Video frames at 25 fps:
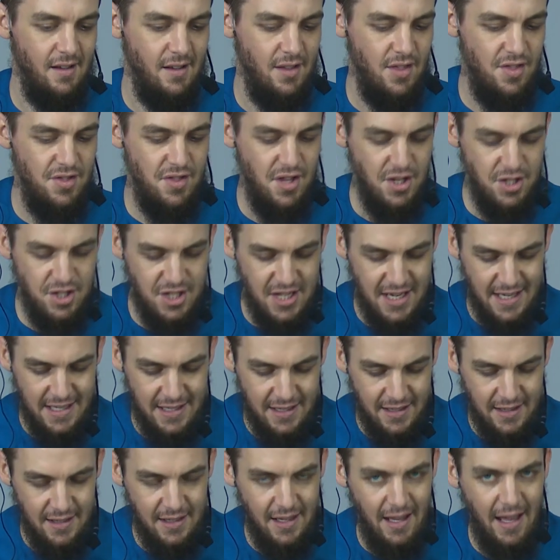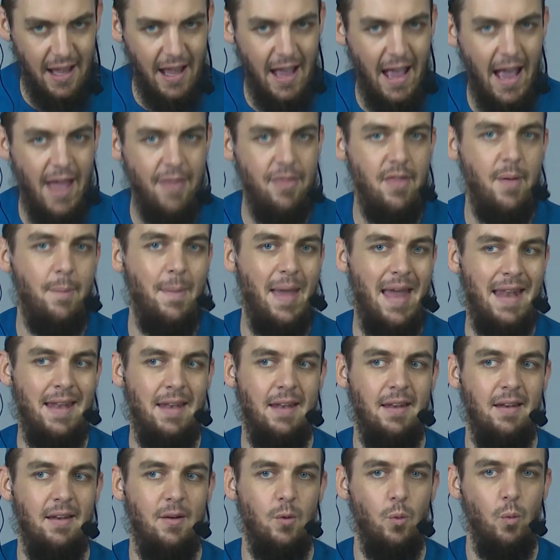the jinn and the men,
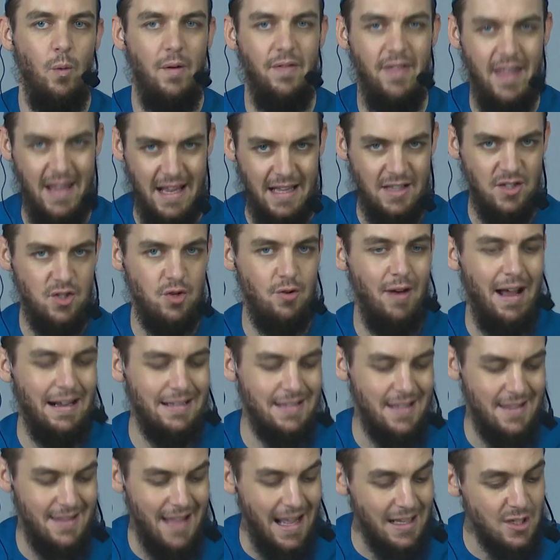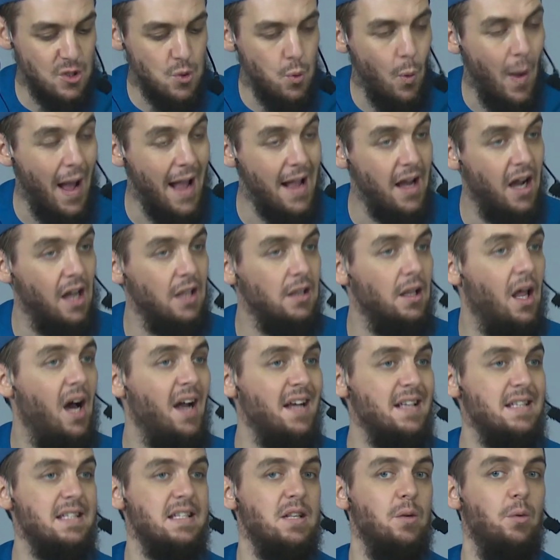when they interact. And that's why Allah
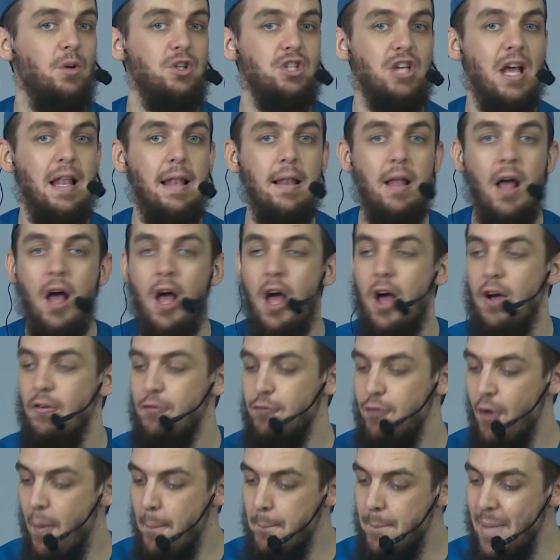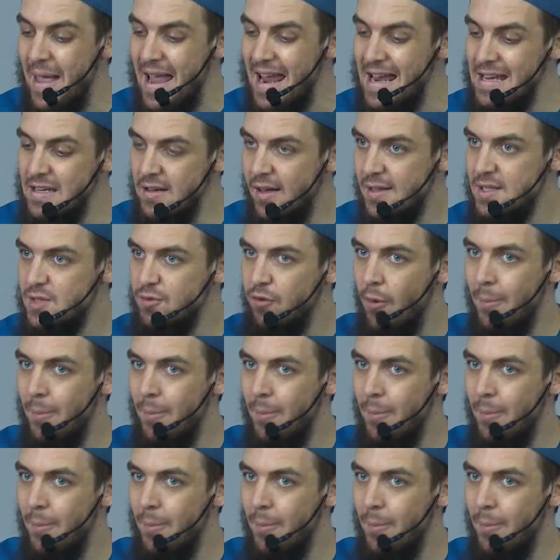Azza wa Jal forbade us from